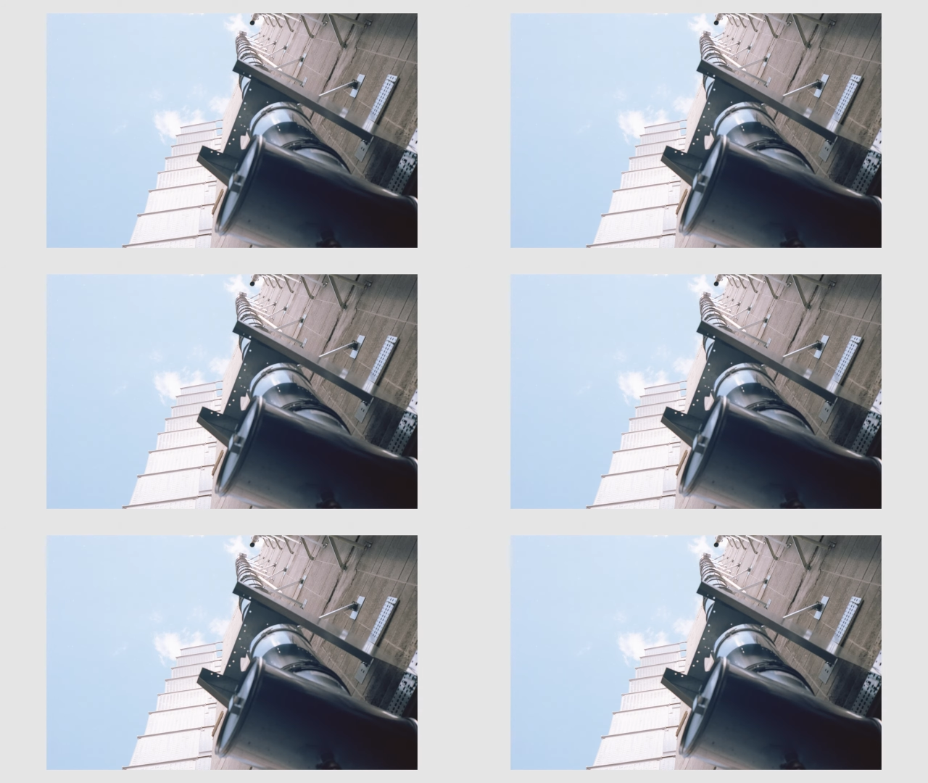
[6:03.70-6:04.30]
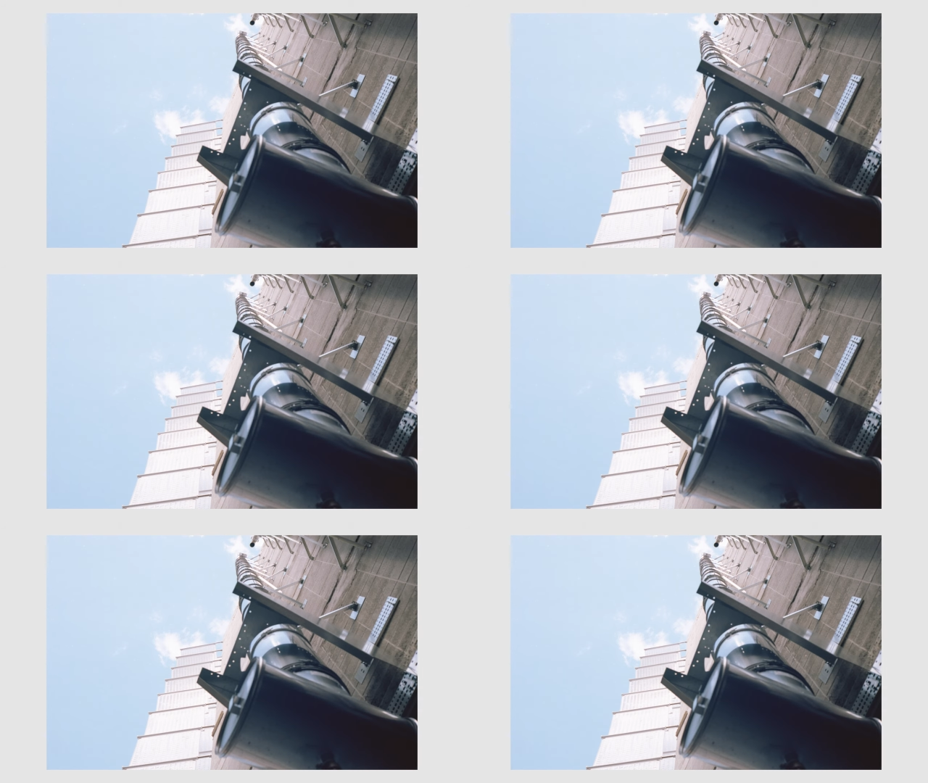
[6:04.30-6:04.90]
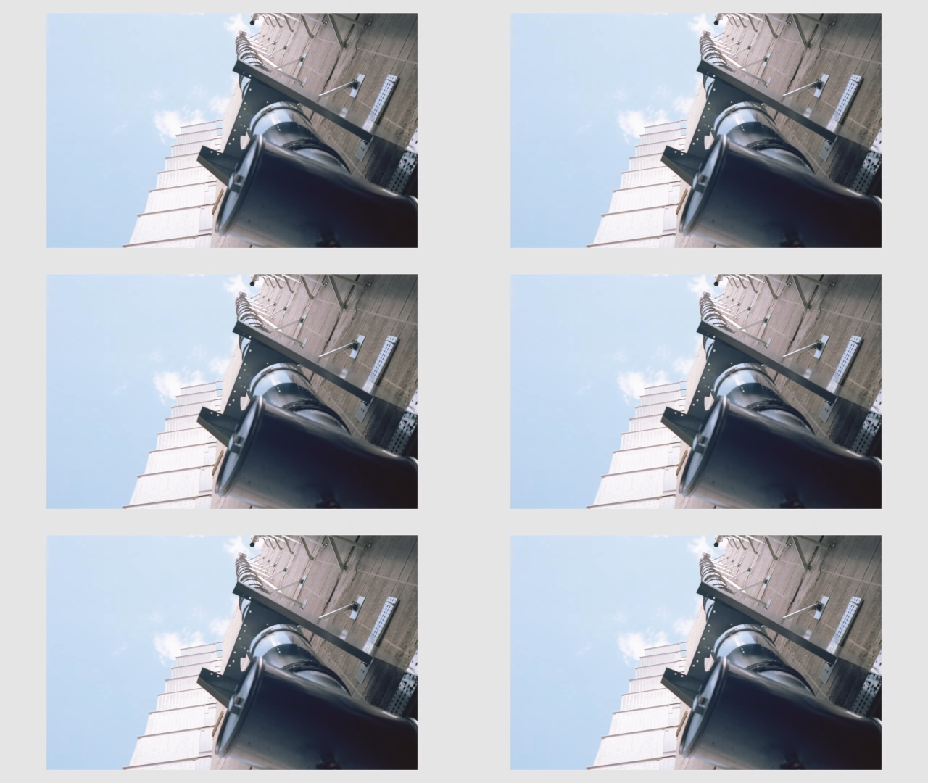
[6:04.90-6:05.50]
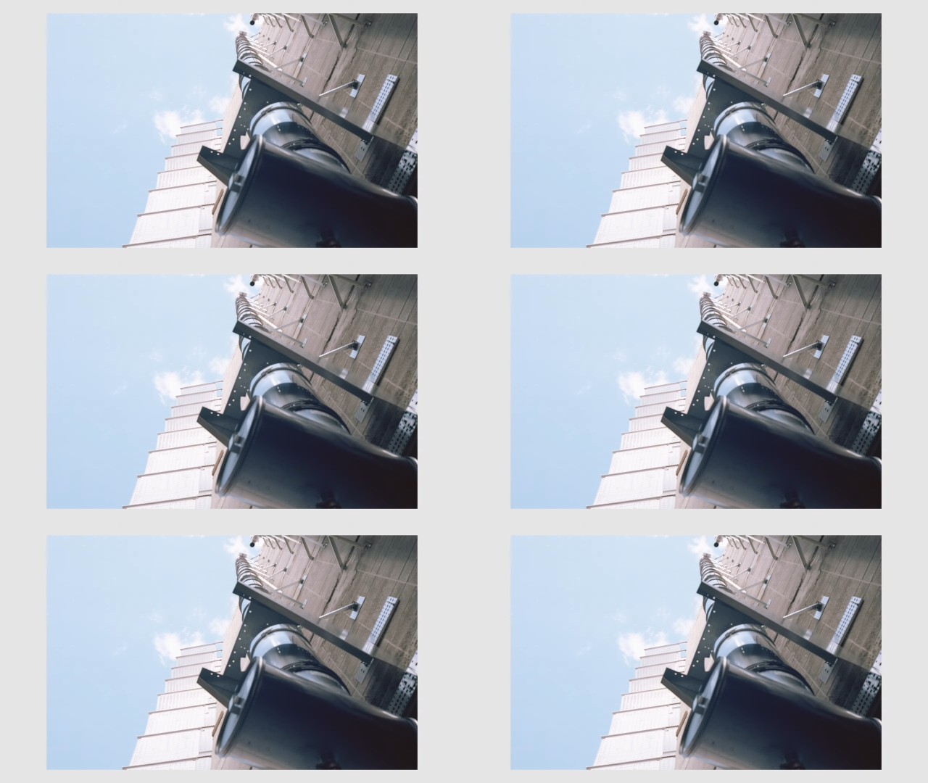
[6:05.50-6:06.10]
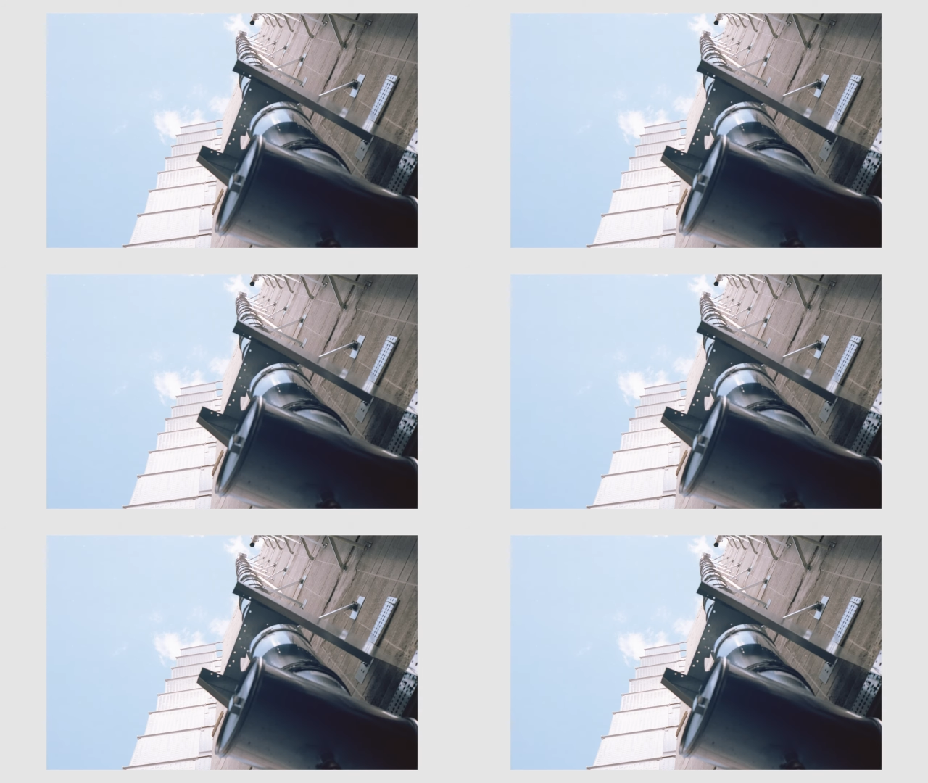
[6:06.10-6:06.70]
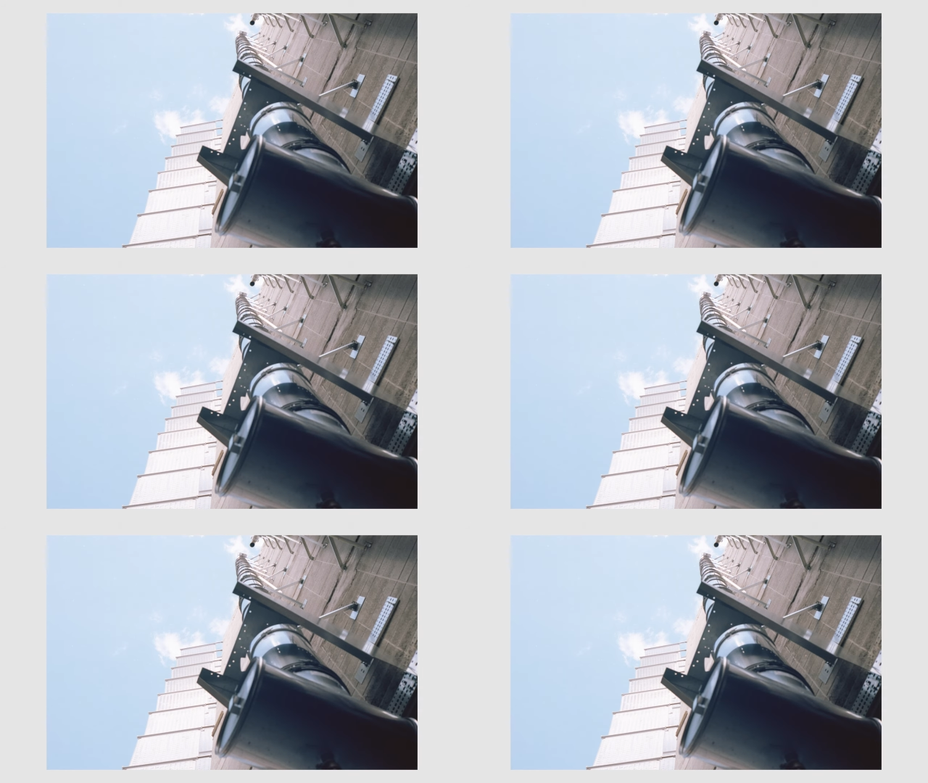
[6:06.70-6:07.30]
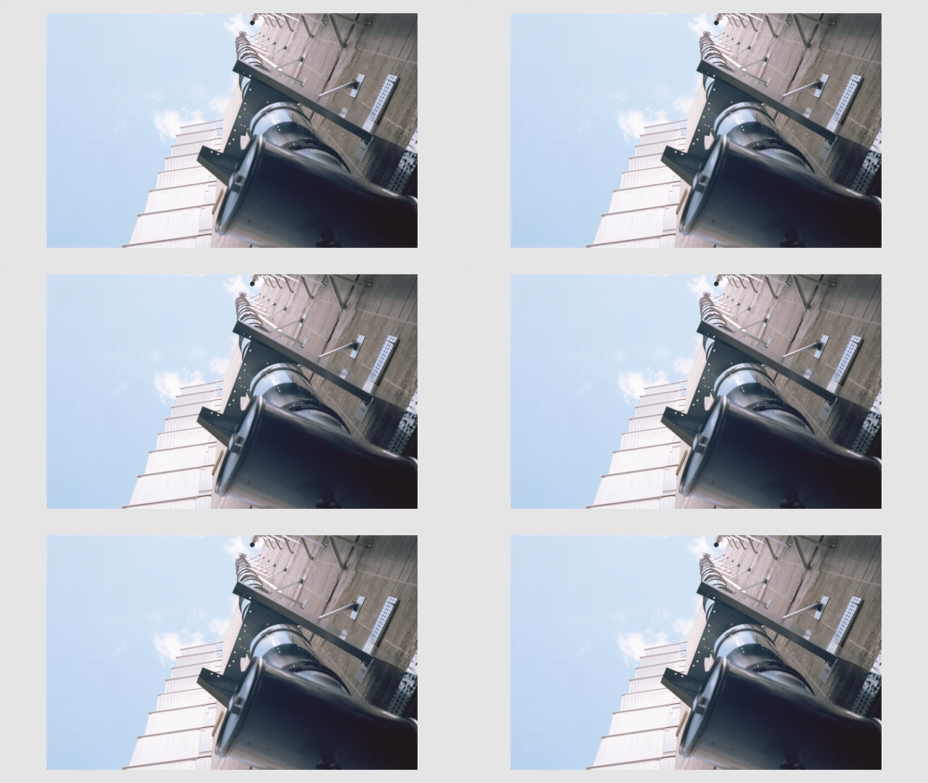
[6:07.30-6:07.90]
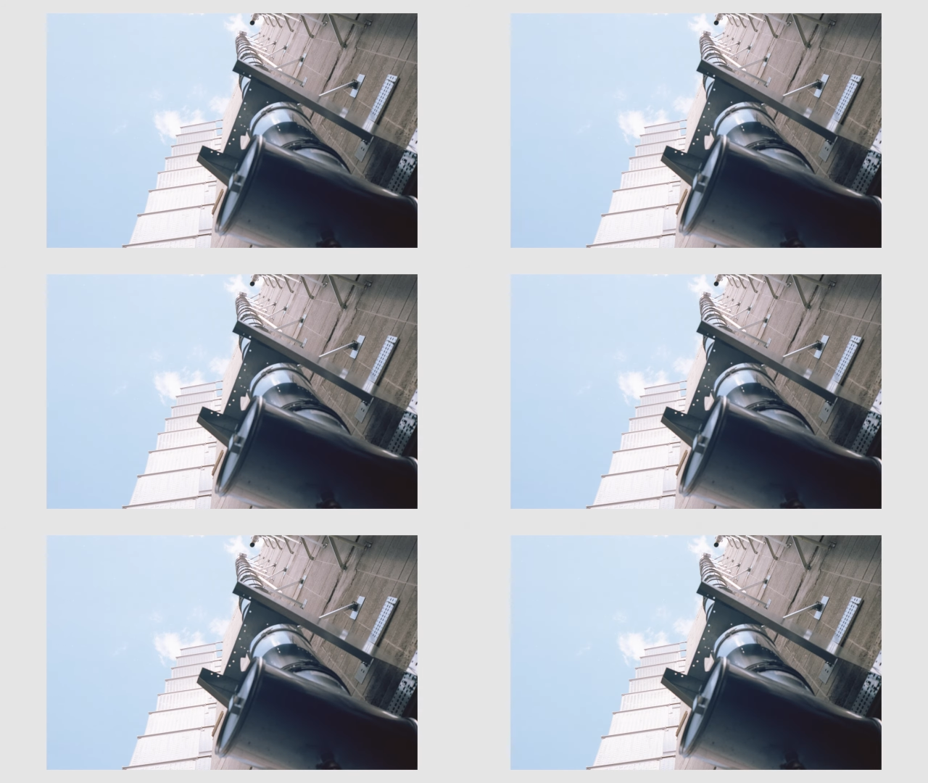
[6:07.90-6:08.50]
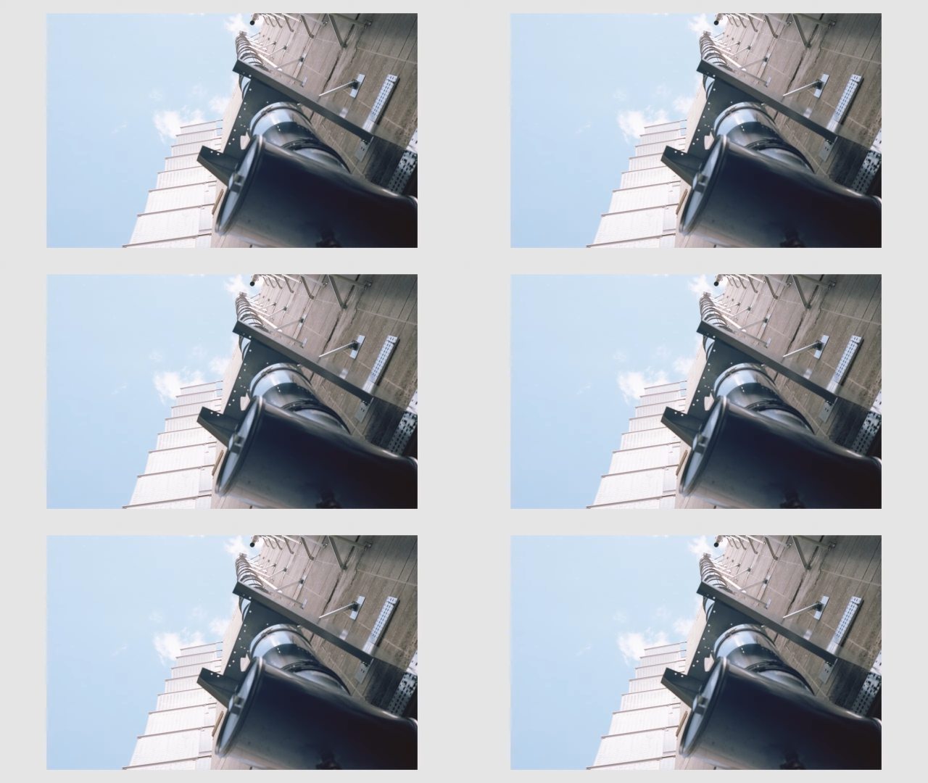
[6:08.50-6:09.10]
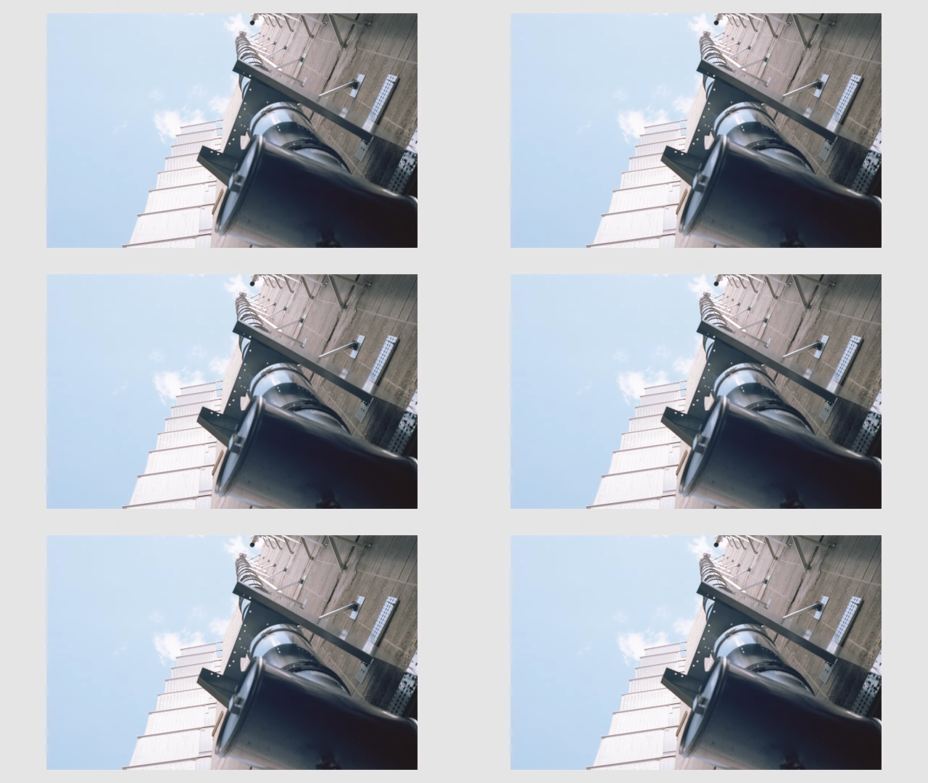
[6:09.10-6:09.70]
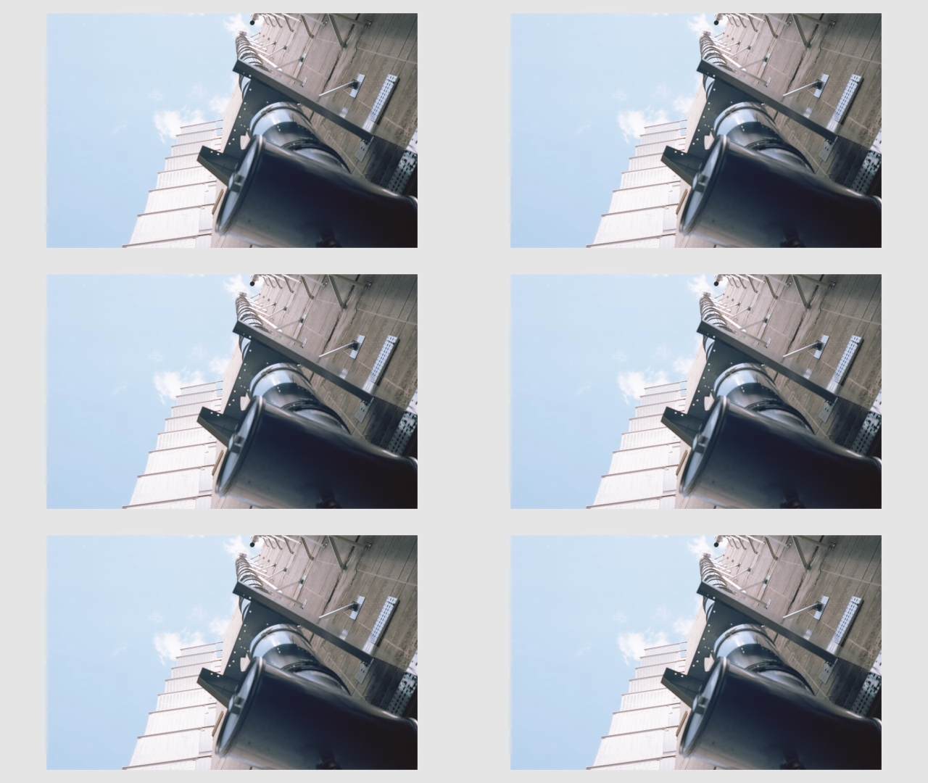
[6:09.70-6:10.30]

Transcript: Nobody's mouth can be seen.